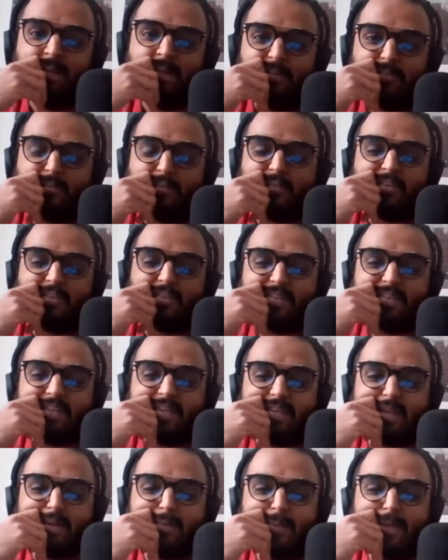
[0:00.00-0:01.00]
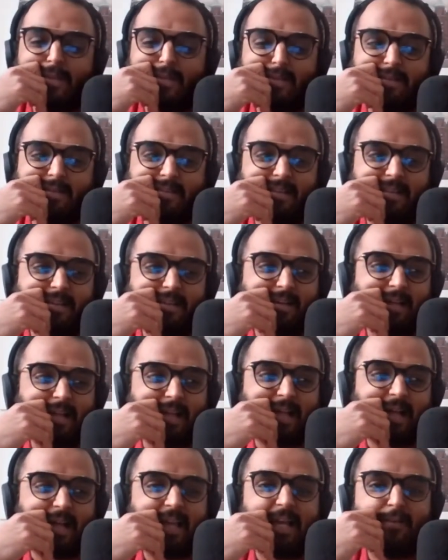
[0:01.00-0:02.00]
So this, I mean,
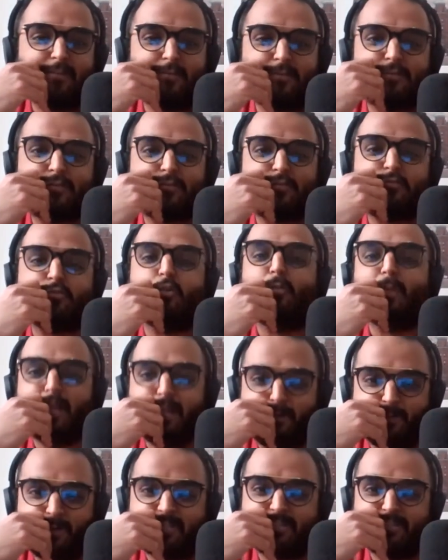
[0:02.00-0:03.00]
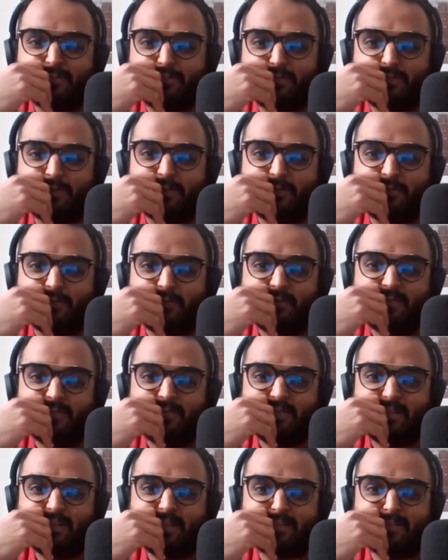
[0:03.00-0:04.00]
I have so many questions for you.
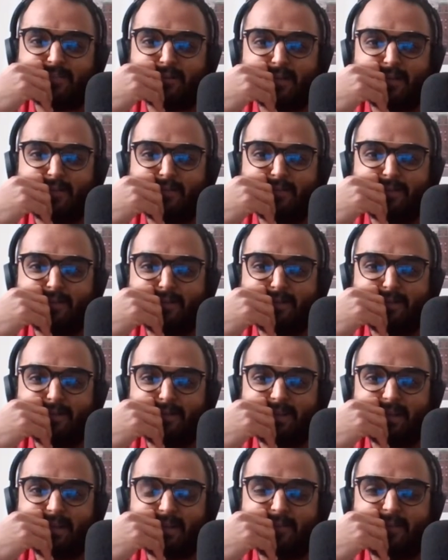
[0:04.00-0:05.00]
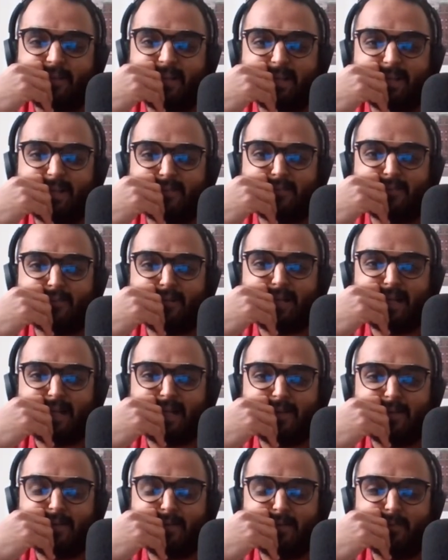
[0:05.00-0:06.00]
It's not even. I feel like it's not going to
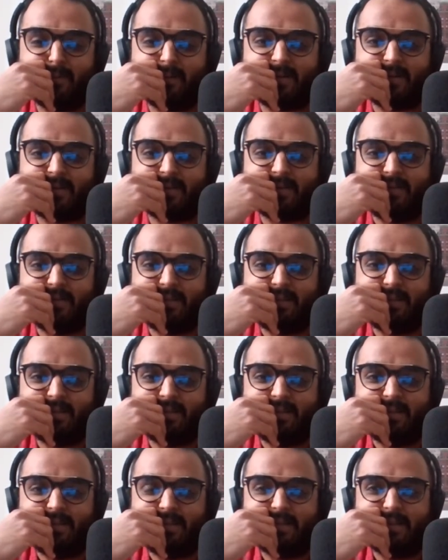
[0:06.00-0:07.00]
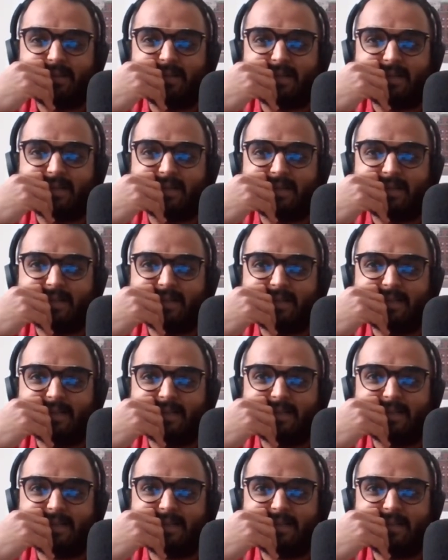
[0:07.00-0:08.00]
end. But uh,
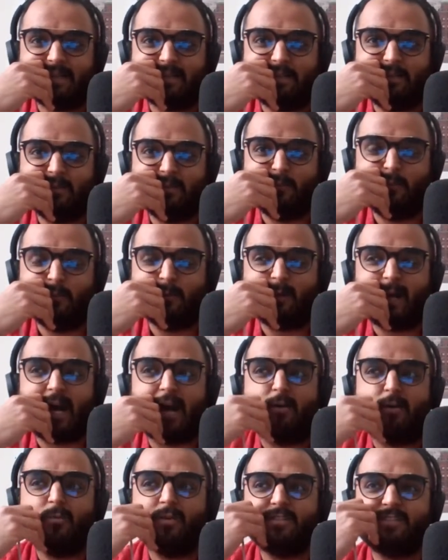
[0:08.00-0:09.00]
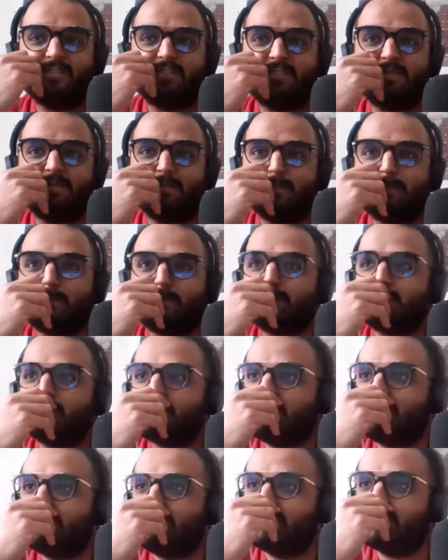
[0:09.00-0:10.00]
how was?
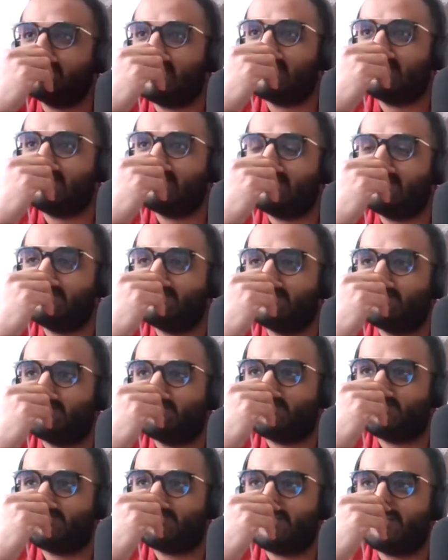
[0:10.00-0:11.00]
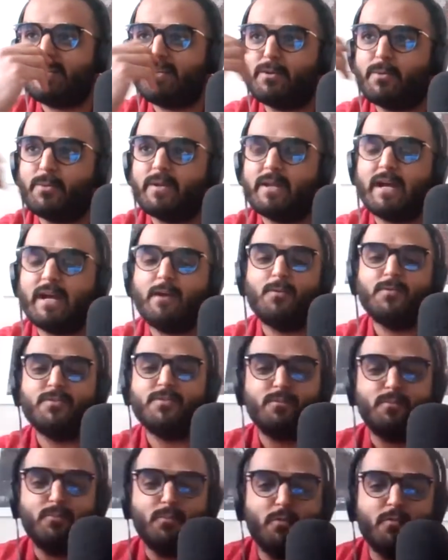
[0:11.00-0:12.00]
I think I'll jump straight into it. How was
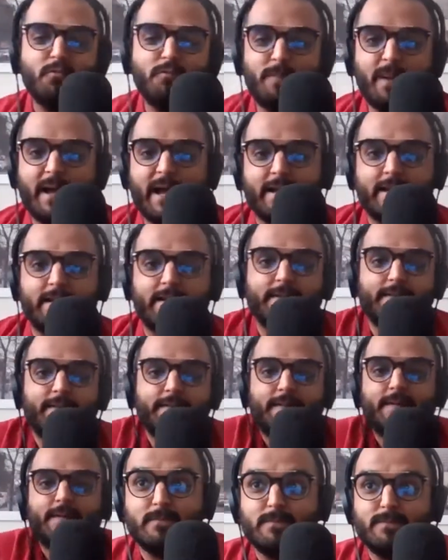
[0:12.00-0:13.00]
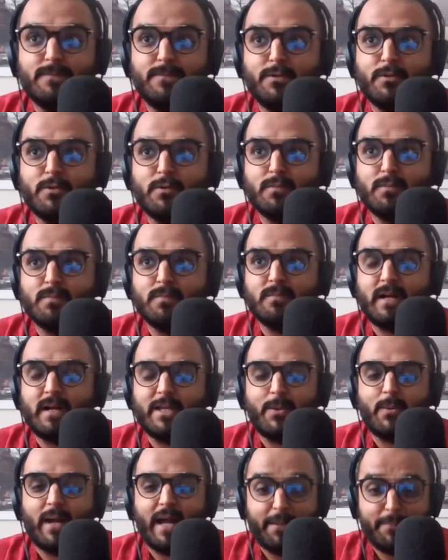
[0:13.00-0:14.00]
your move back? You know, are
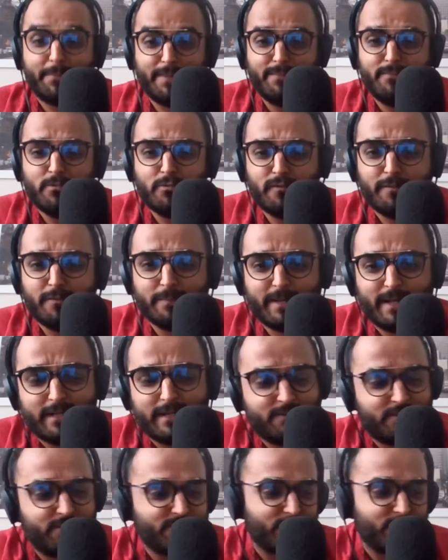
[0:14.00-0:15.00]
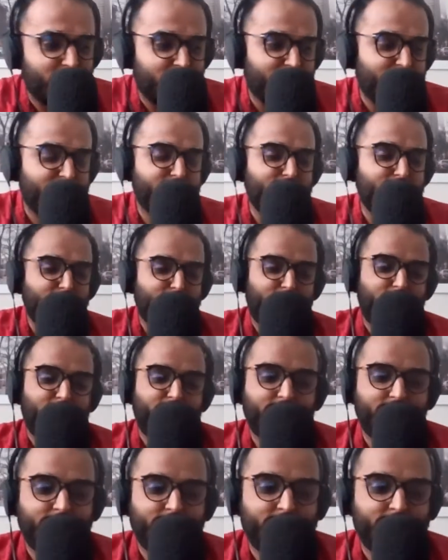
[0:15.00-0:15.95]
you happy moving back to Scotland or?